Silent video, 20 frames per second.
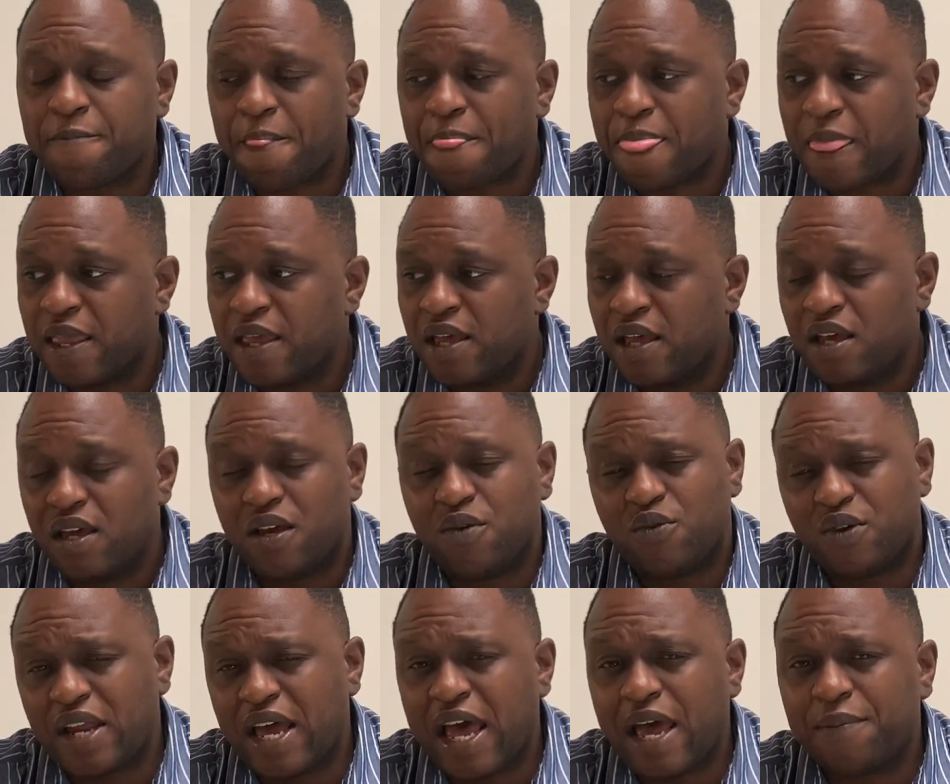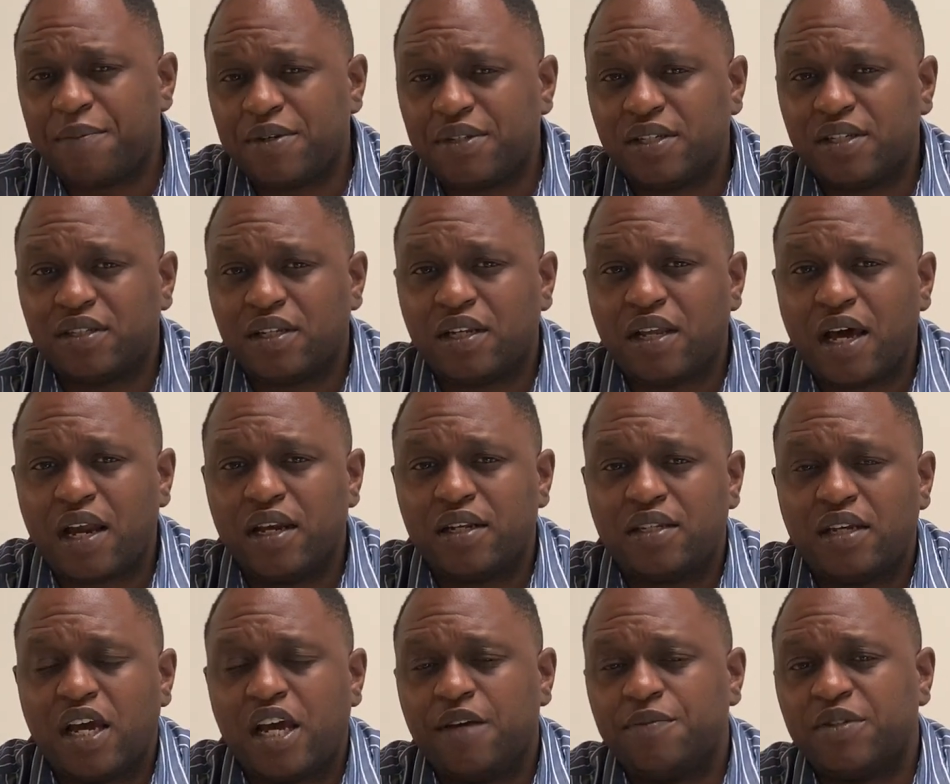And what happens is a lot of times
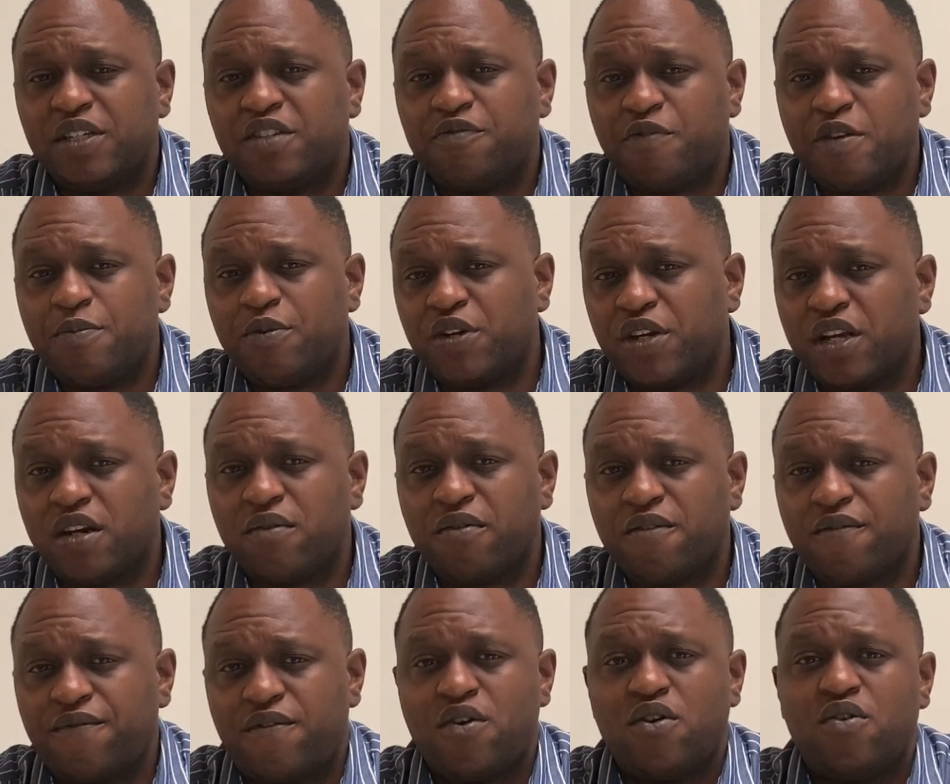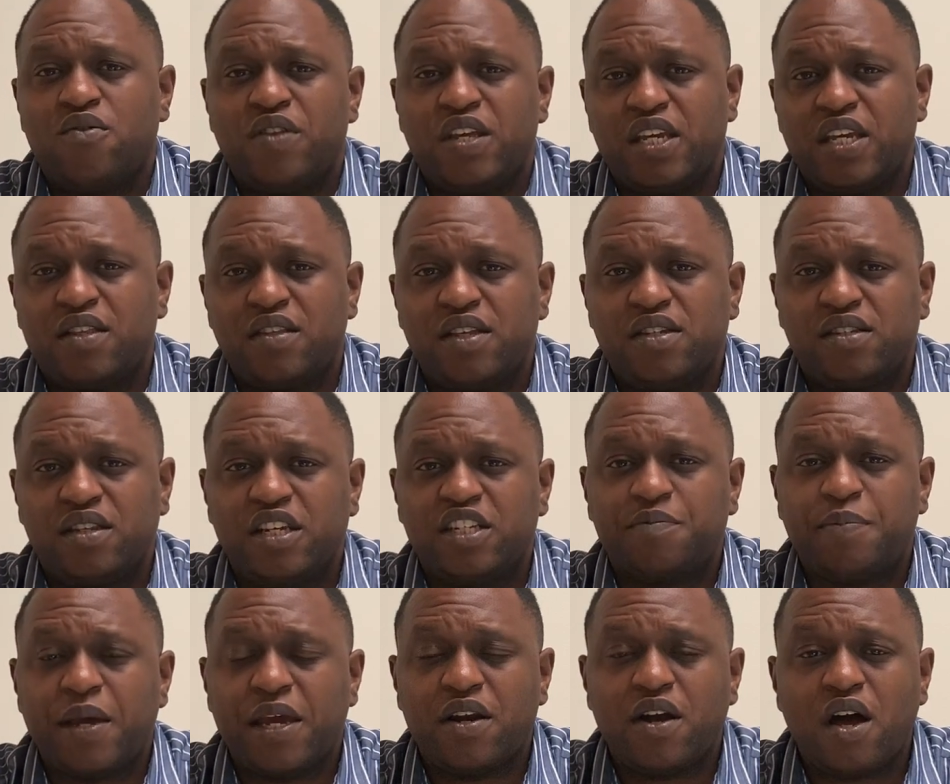is people get on the phone, they get these things paid
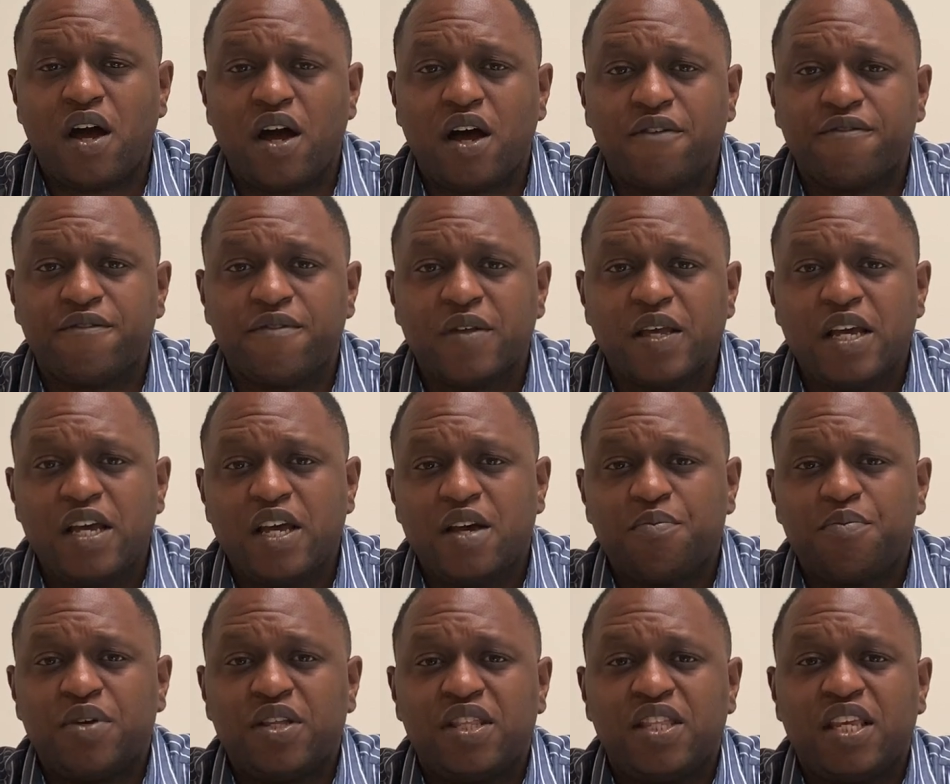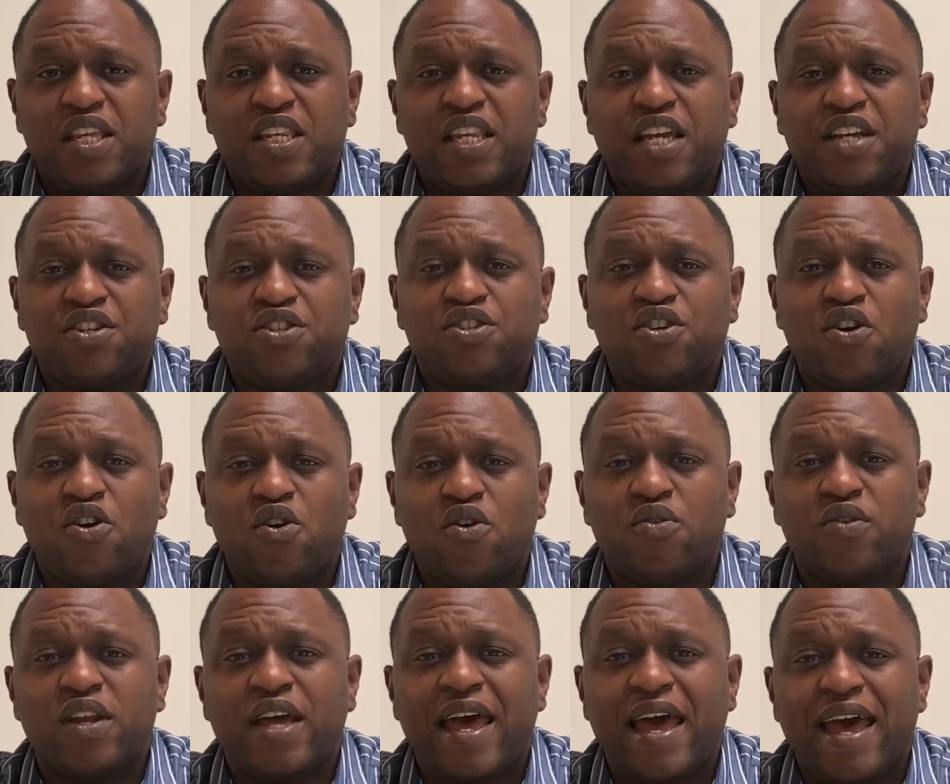off, but then they don't
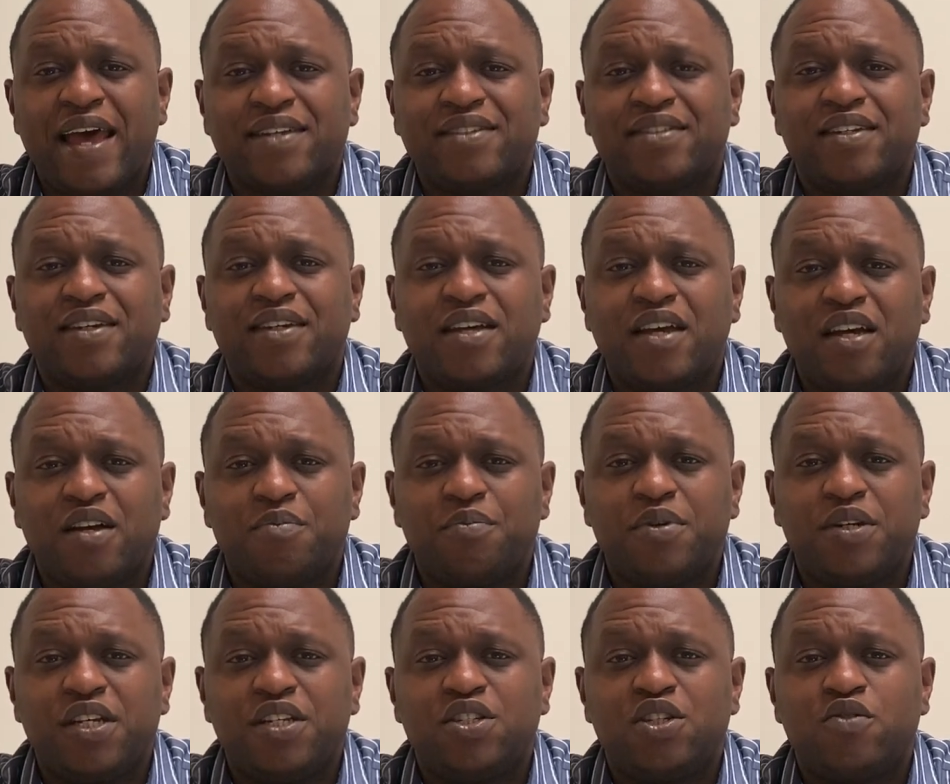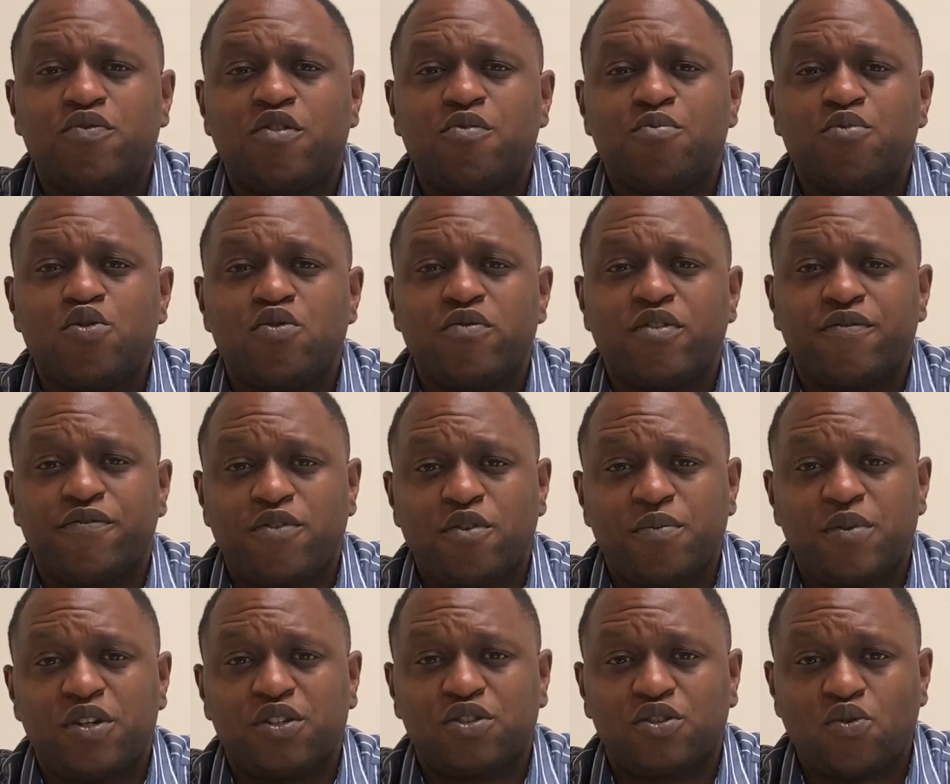ask the company to remove it from their
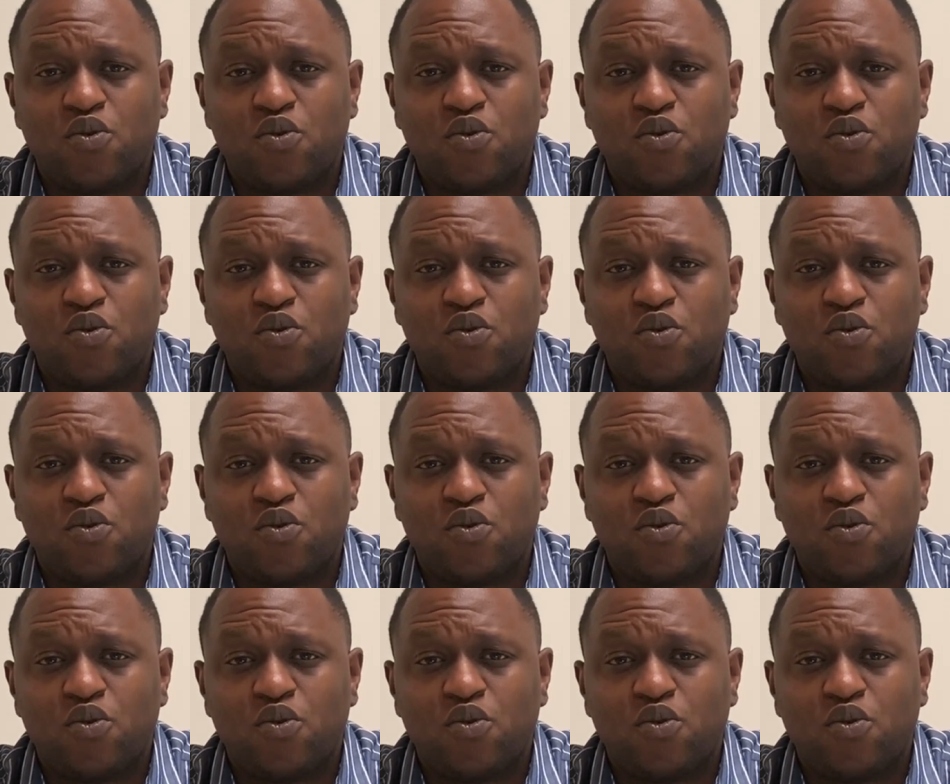score.